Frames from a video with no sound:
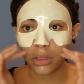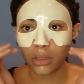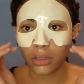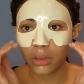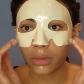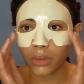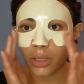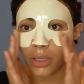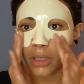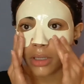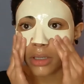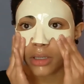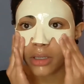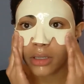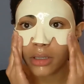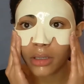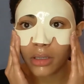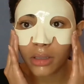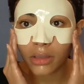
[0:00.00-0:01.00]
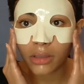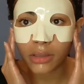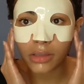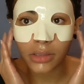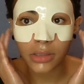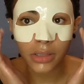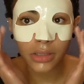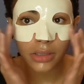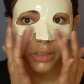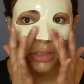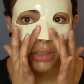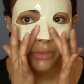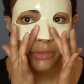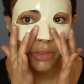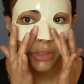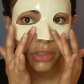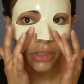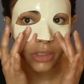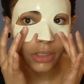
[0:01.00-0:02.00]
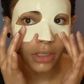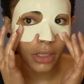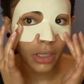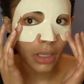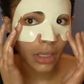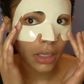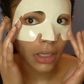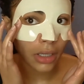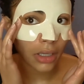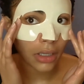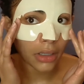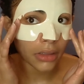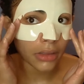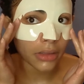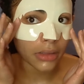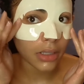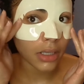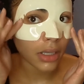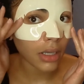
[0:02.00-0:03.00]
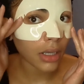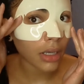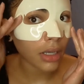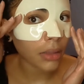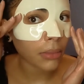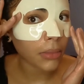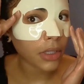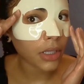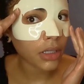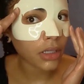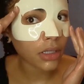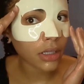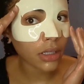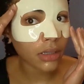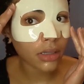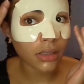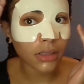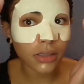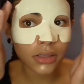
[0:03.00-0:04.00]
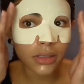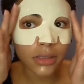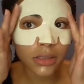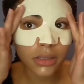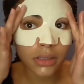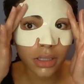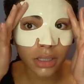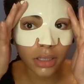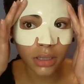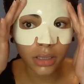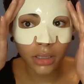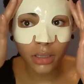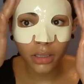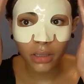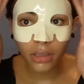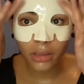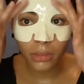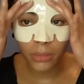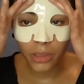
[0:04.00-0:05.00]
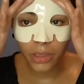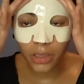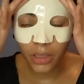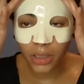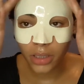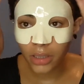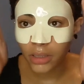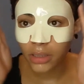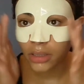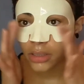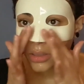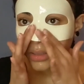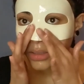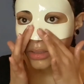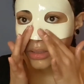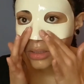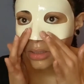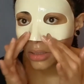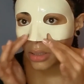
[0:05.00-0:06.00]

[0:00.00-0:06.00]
Okay, this is as even as I'm gonna get this, I think, because